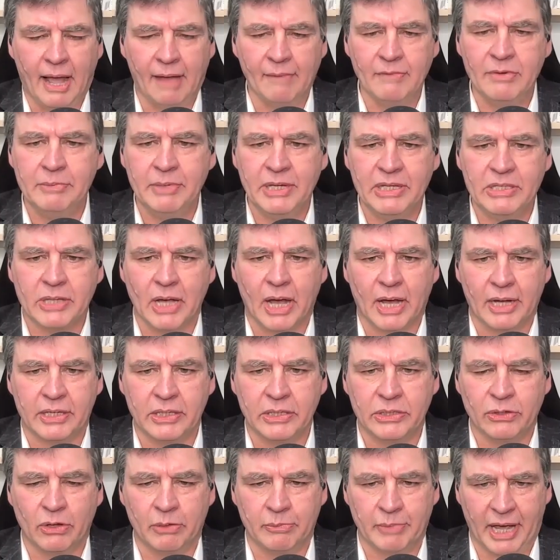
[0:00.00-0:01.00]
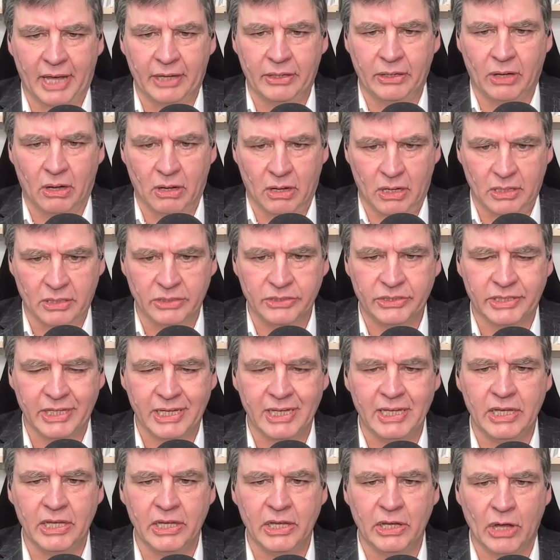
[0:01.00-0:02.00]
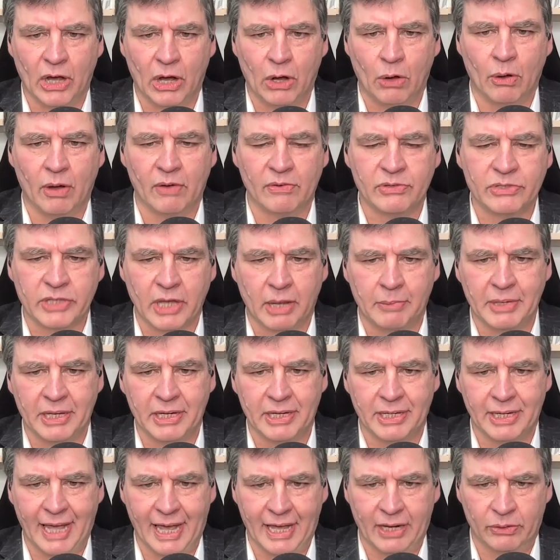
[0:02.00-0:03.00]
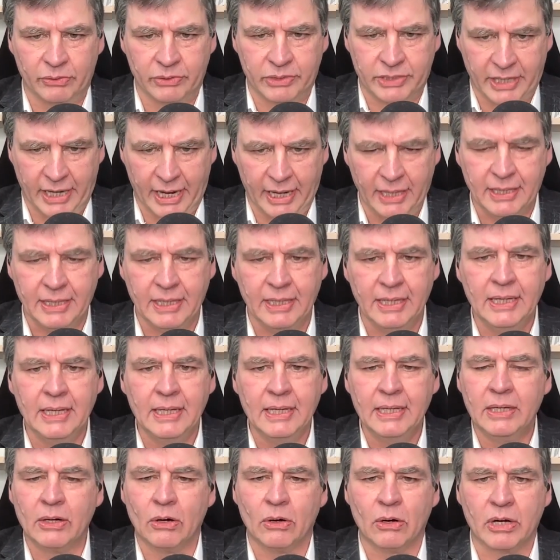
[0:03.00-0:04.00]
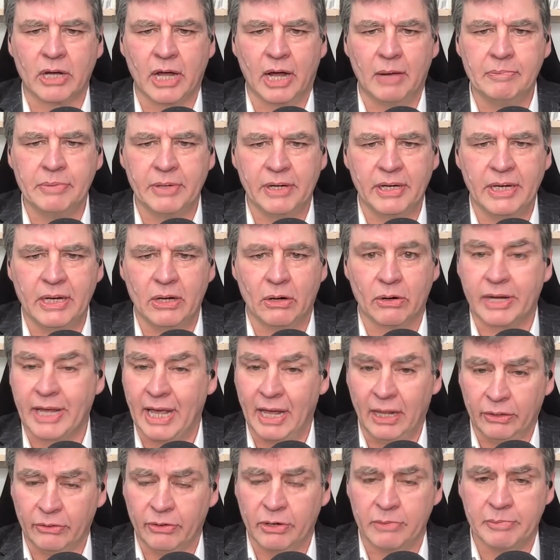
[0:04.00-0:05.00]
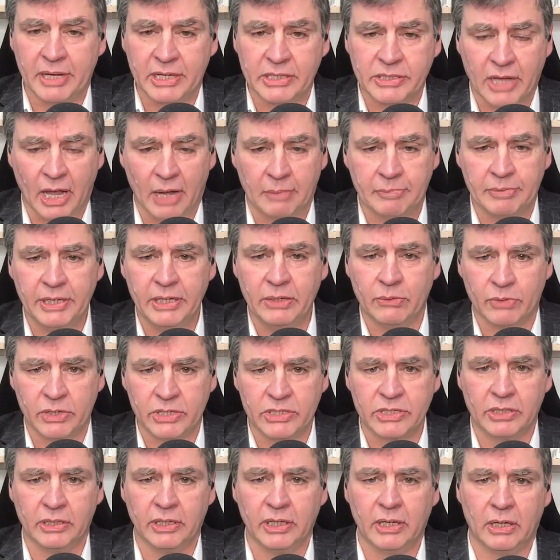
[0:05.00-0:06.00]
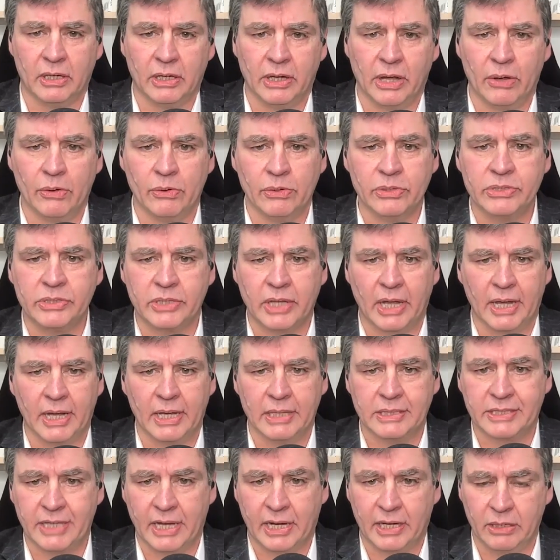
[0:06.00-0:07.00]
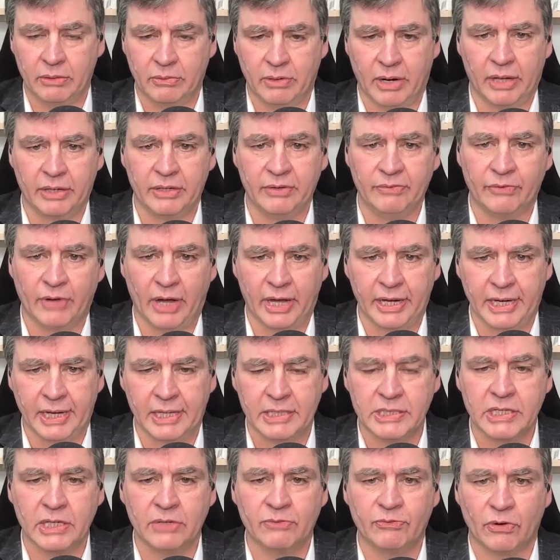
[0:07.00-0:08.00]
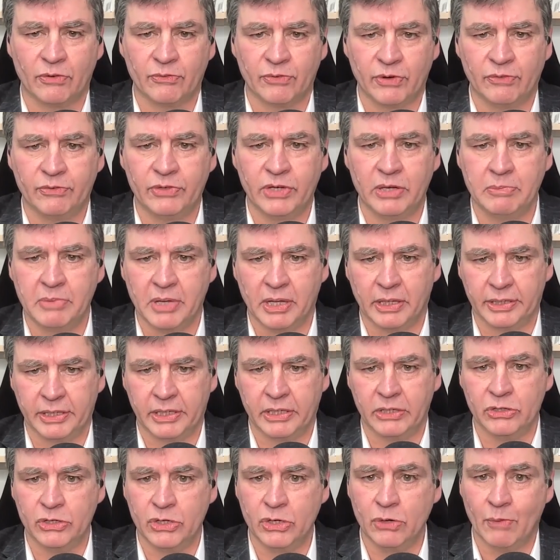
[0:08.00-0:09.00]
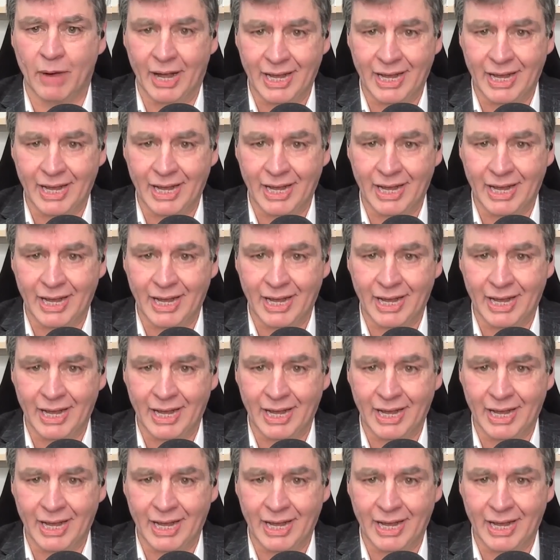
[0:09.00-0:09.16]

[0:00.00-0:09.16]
I'm going to be talking to Amanda Hall, CEO of Summit Nanotech. Her company, her Calgary-based company, recently closed a second round of financing for $50 million.